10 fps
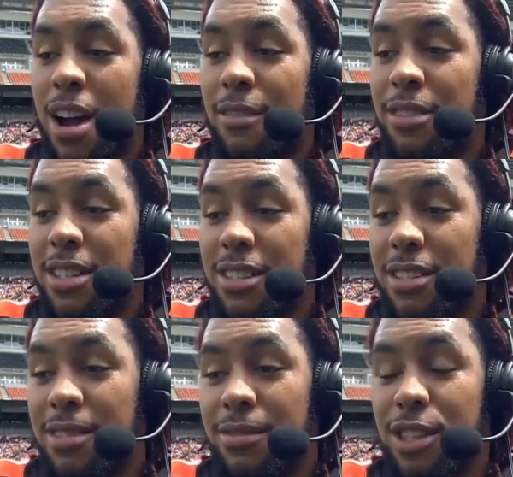confidence
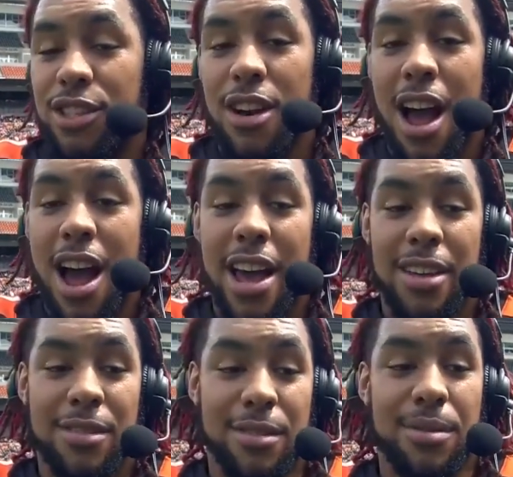is for sure
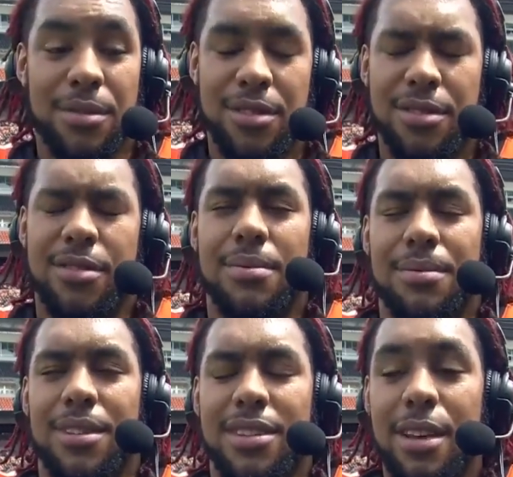high.
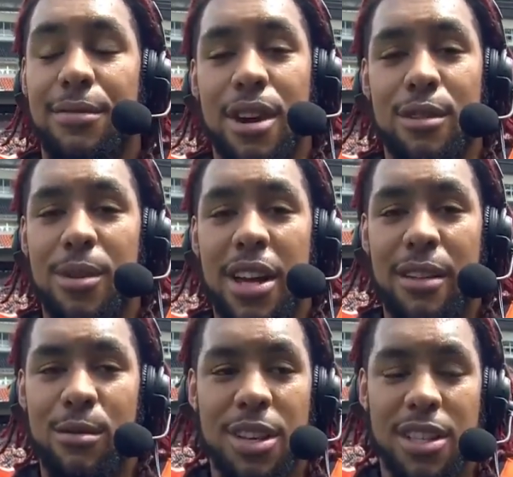Same for everybody.
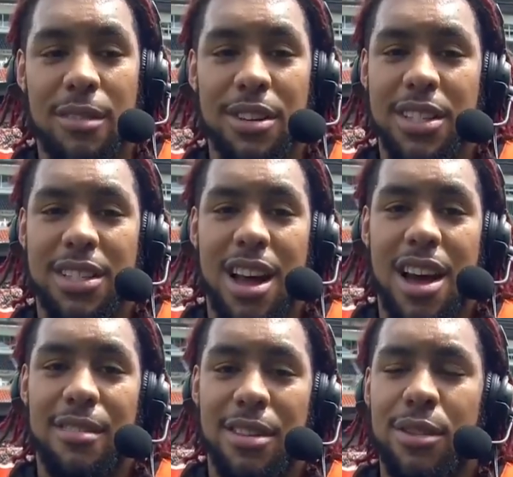Everybody's confidence is
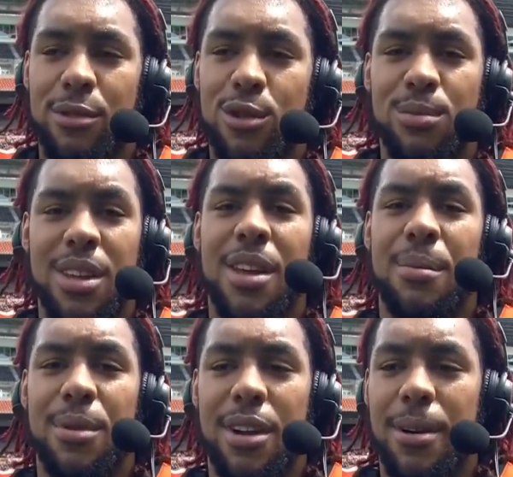high in the room.
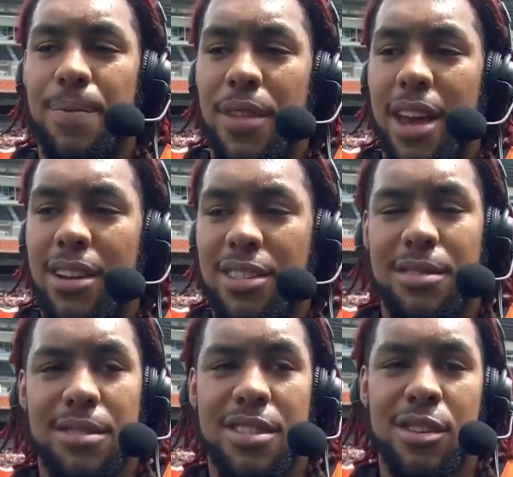But, yeah,
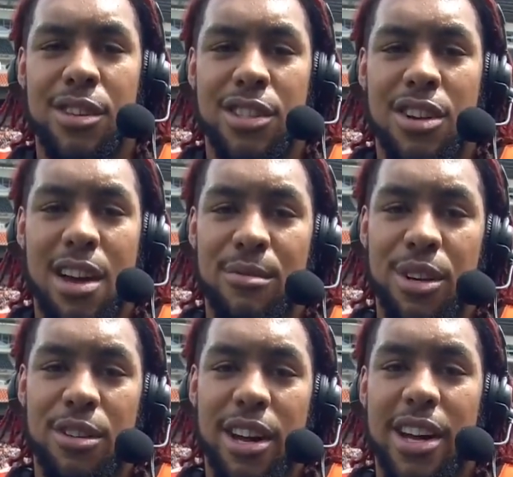just continue to strive and
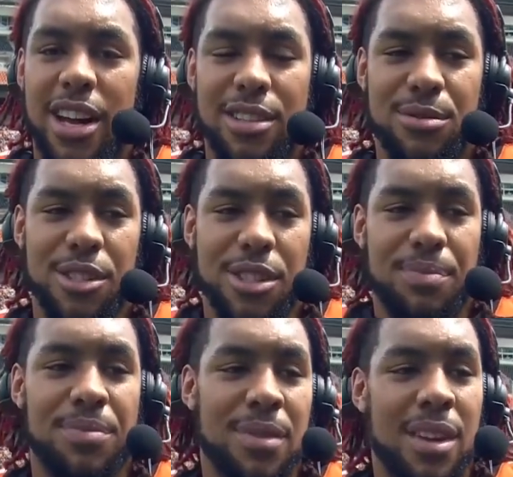be great. I just want
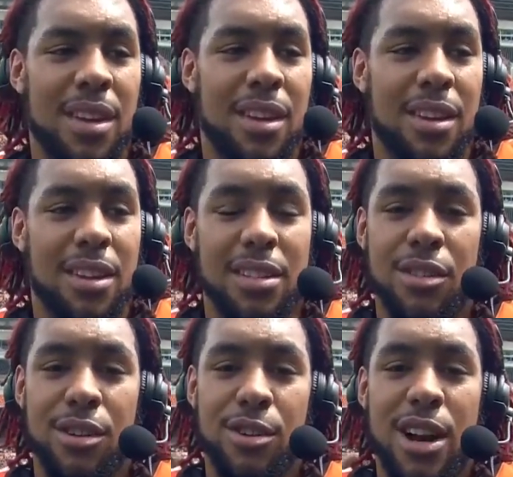to
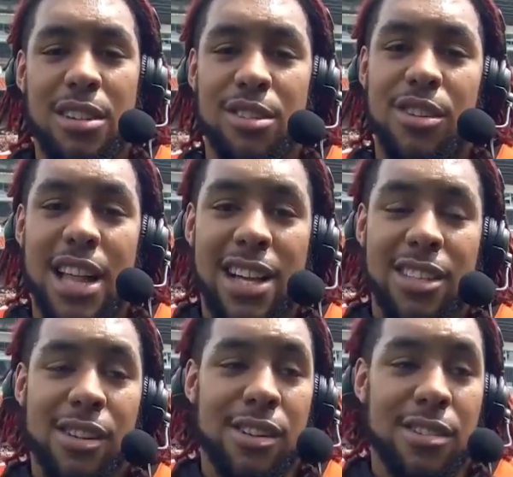continue to do what I was doing
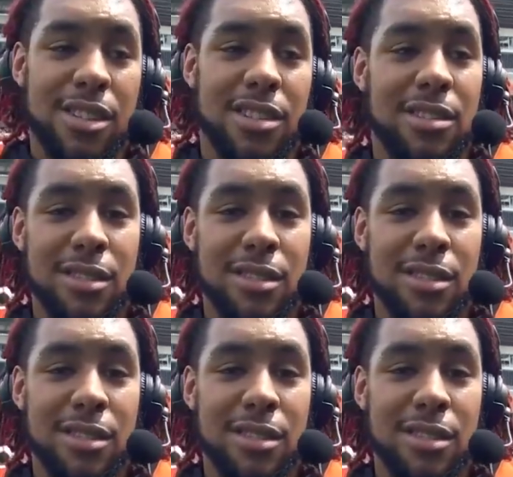last year and just